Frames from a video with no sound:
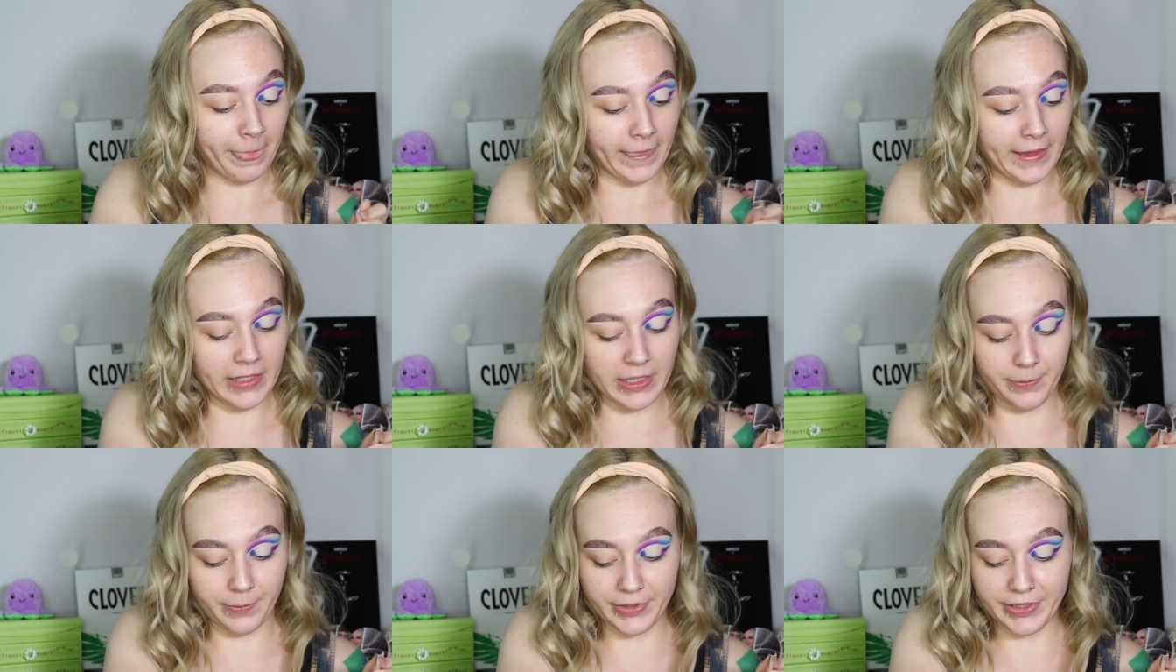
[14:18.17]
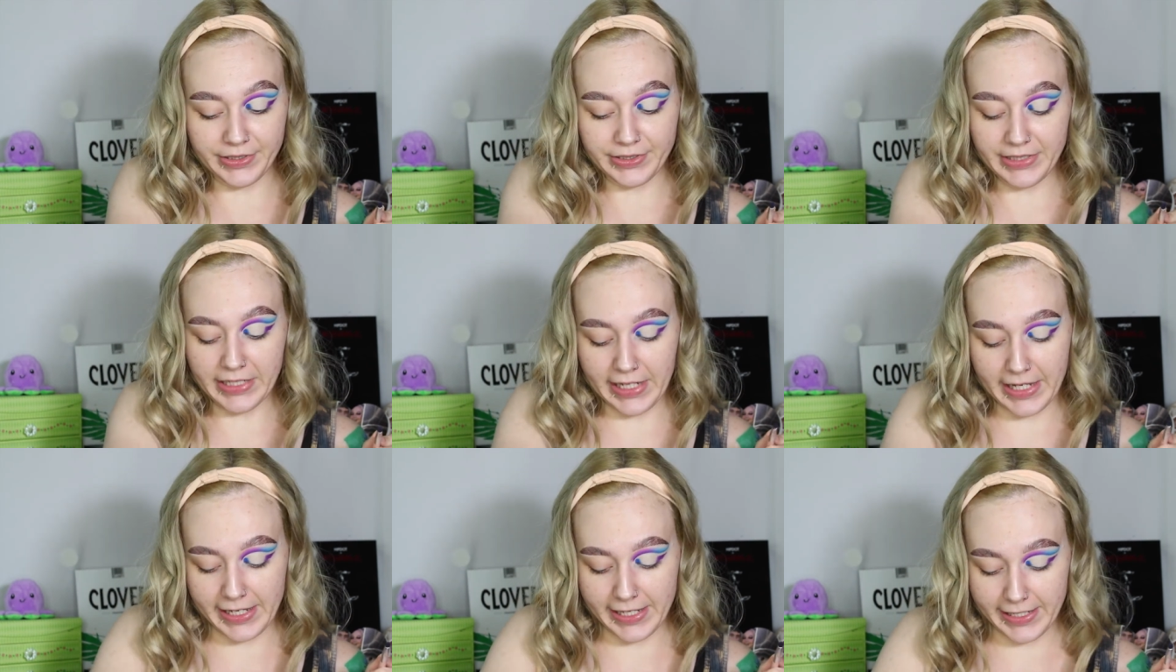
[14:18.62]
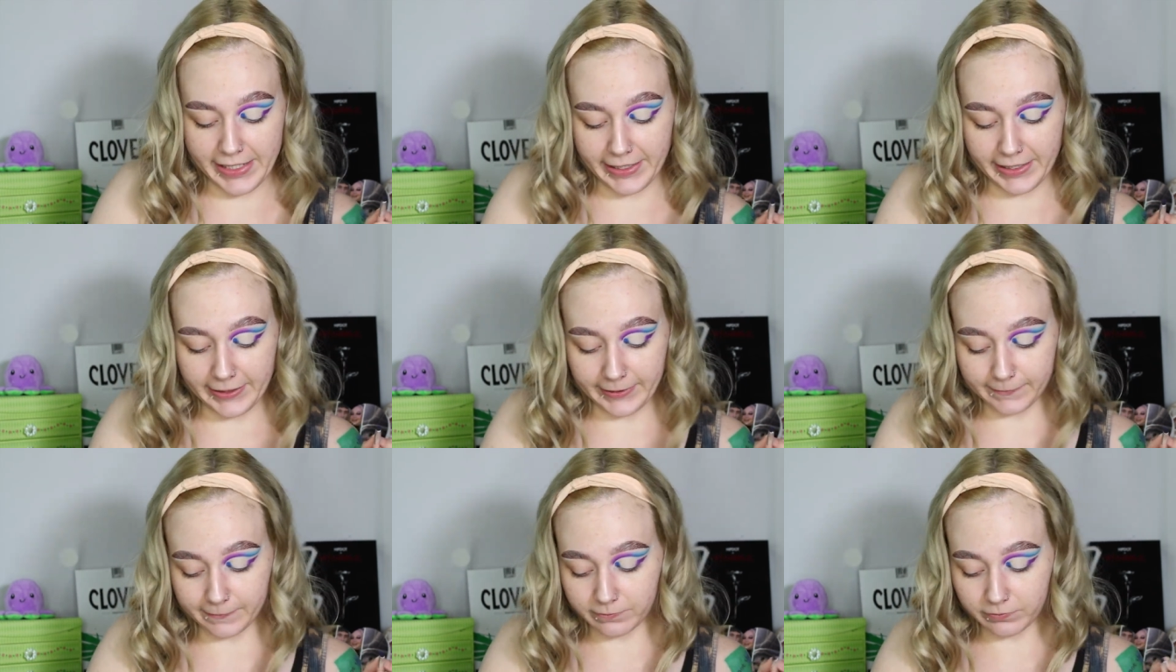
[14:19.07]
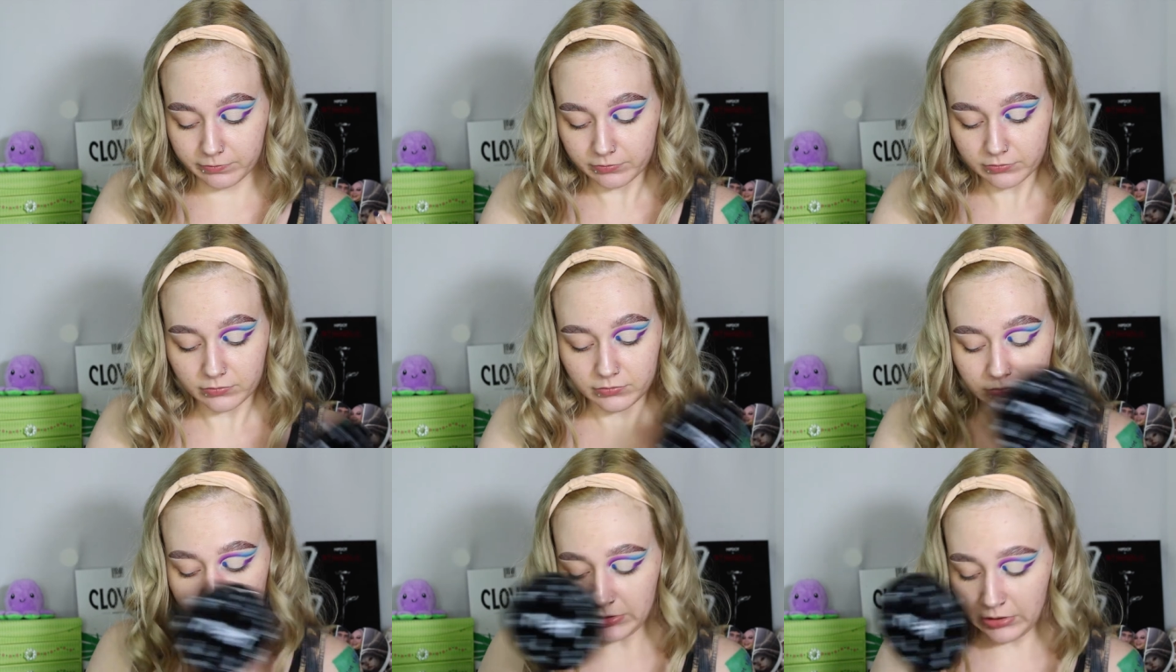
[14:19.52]
And I'm gonna take
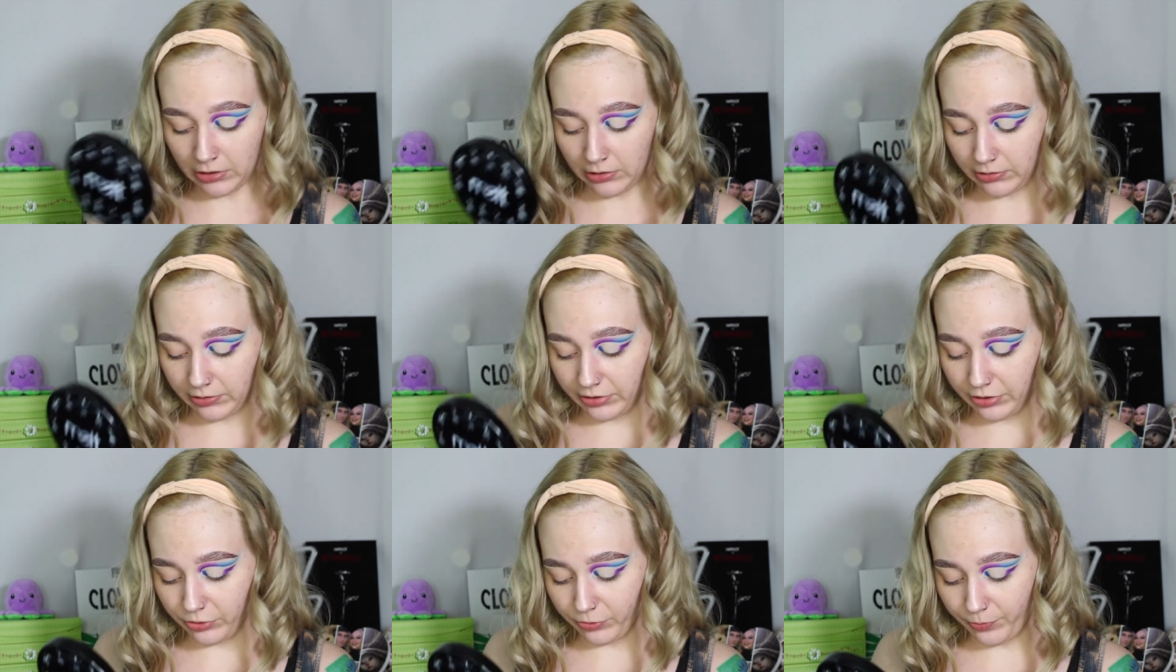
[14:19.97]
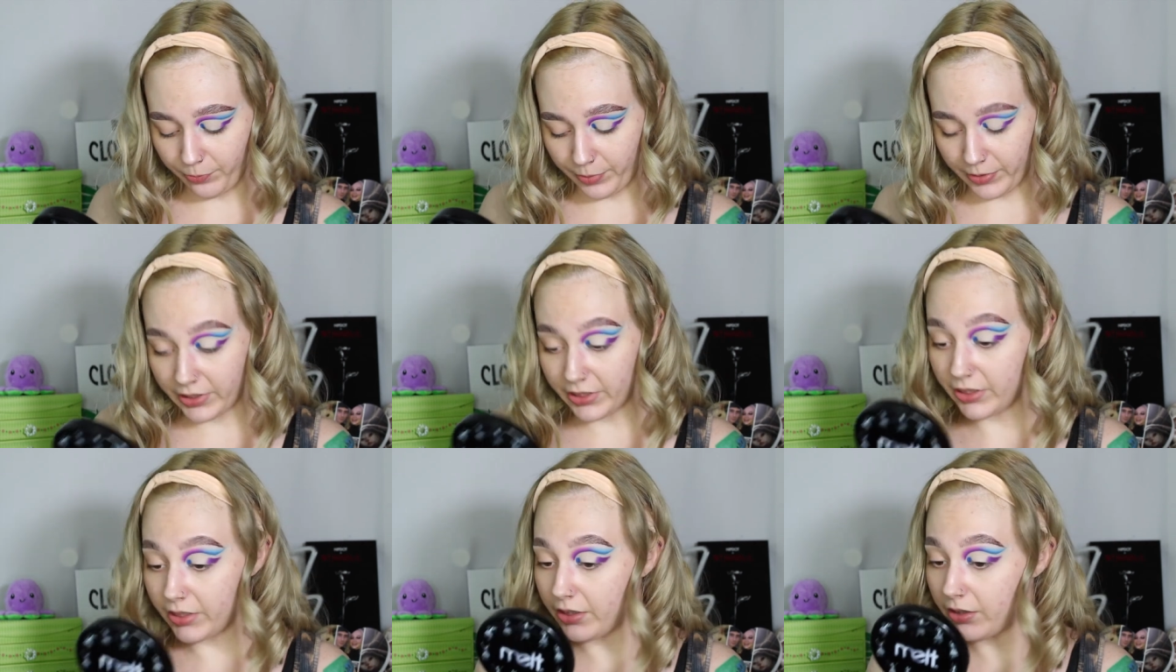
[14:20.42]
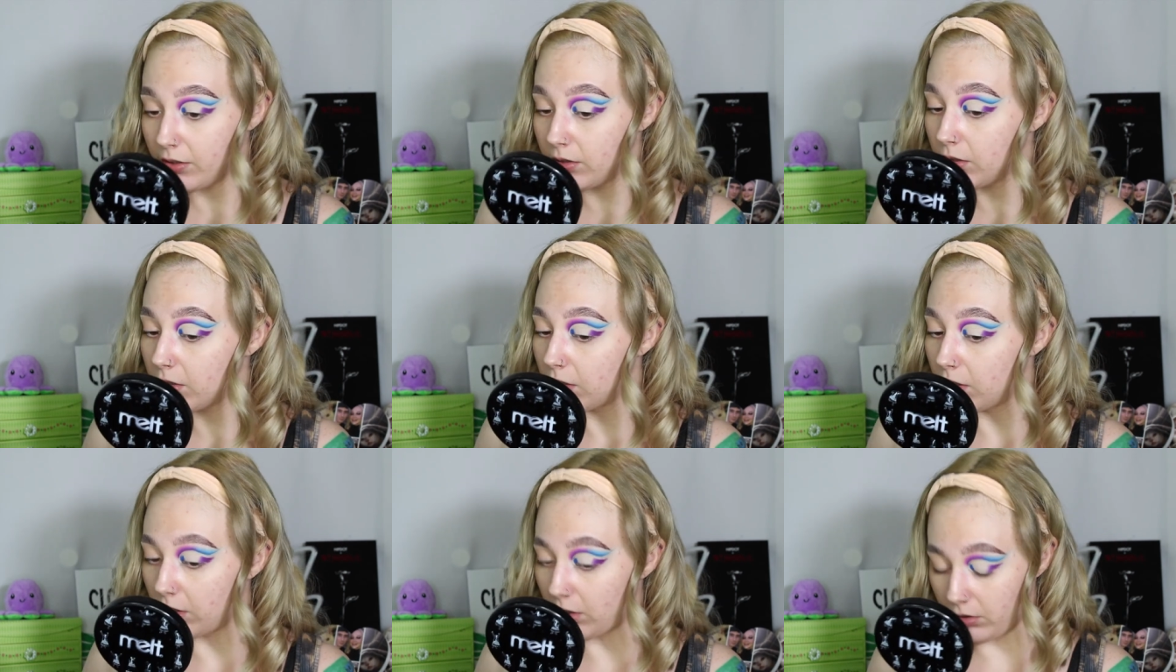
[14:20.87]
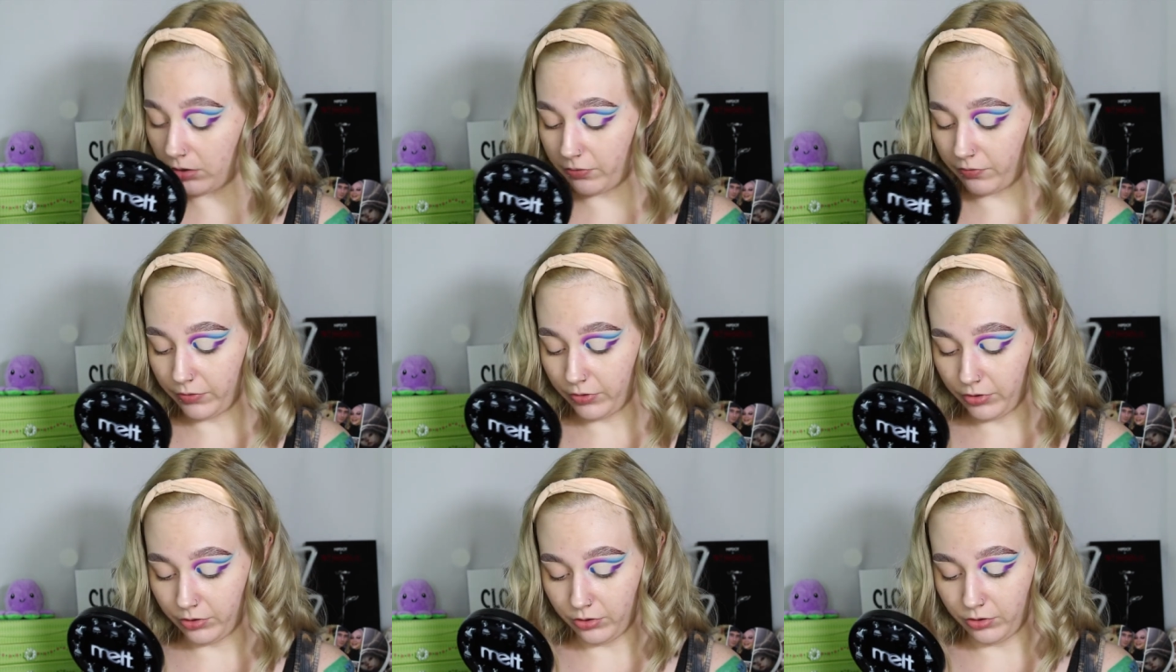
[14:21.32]
a little bit of